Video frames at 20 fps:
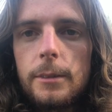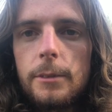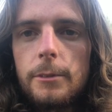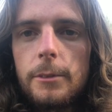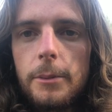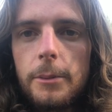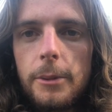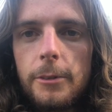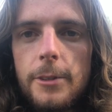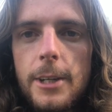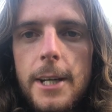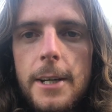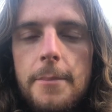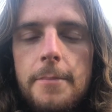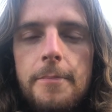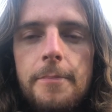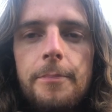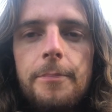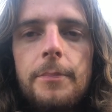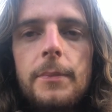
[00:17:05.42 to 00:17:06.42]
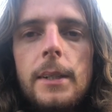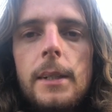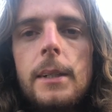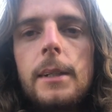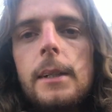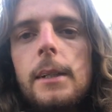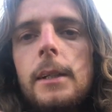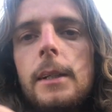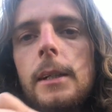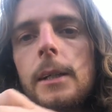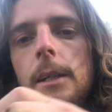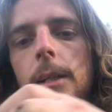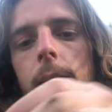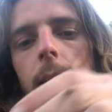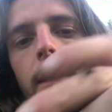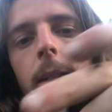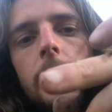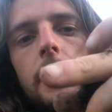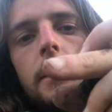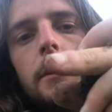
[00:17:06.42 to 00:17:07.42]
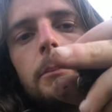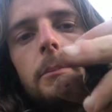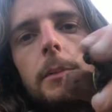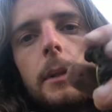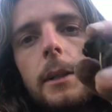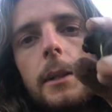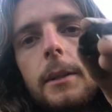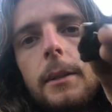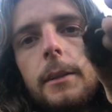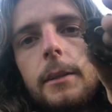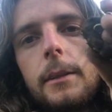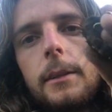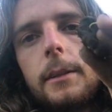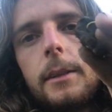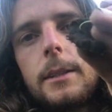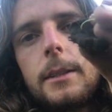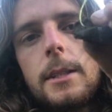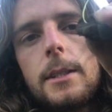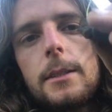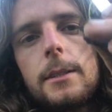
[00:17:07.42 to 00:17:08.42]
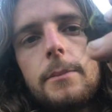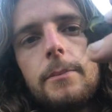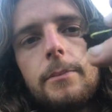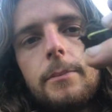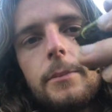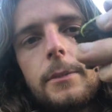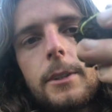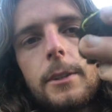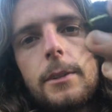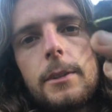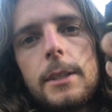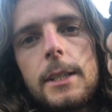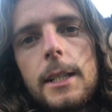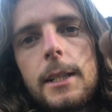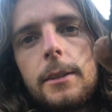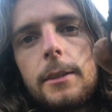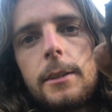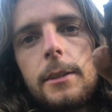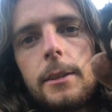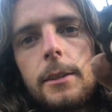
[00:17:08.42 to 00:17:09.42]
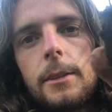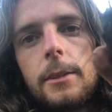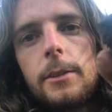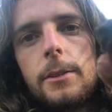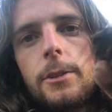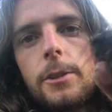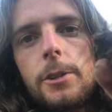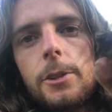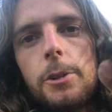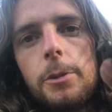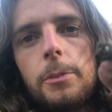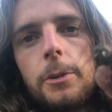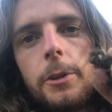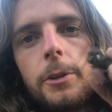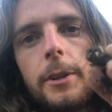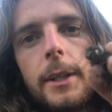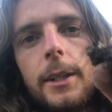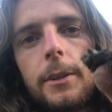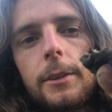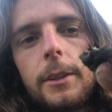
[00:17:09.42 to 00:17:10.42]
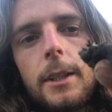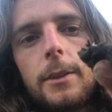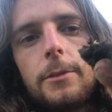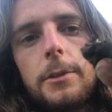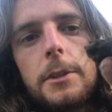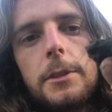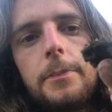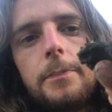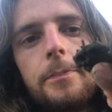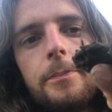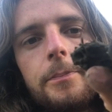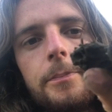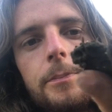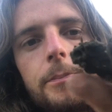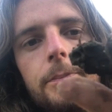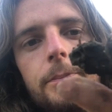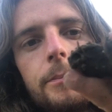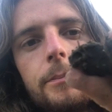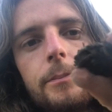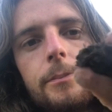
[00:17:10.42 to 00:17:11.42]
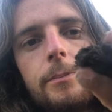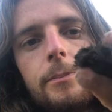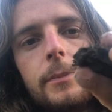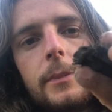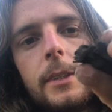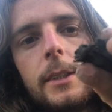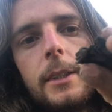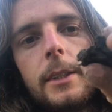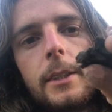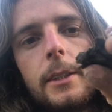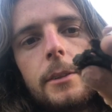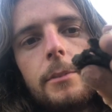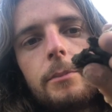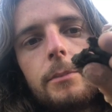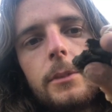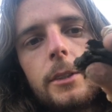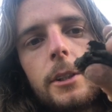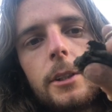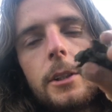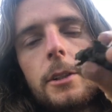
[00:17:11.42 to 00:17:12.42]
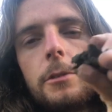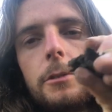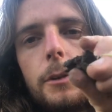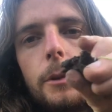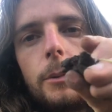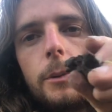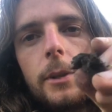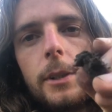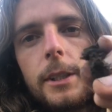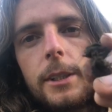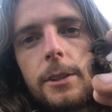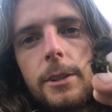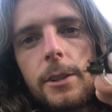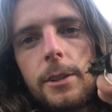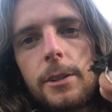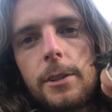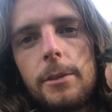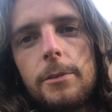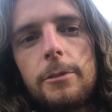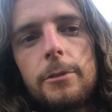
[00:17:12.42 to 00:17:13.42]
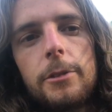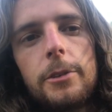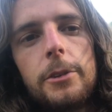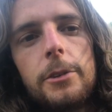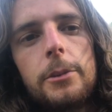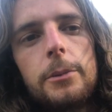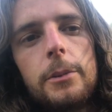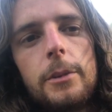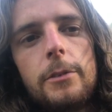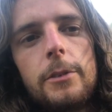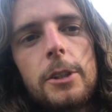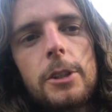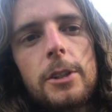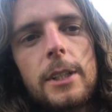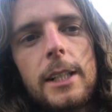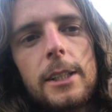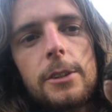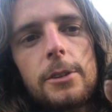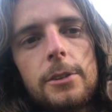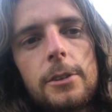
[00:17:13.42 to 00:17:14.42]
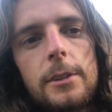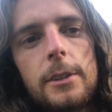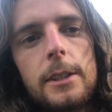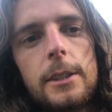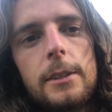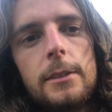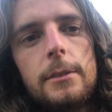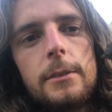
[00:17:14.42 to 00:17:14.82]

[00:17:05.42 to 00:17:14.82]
from the rain. But this isn't, so it's had good suitable ground cover, to go through what it's just gone through with a tractor on it.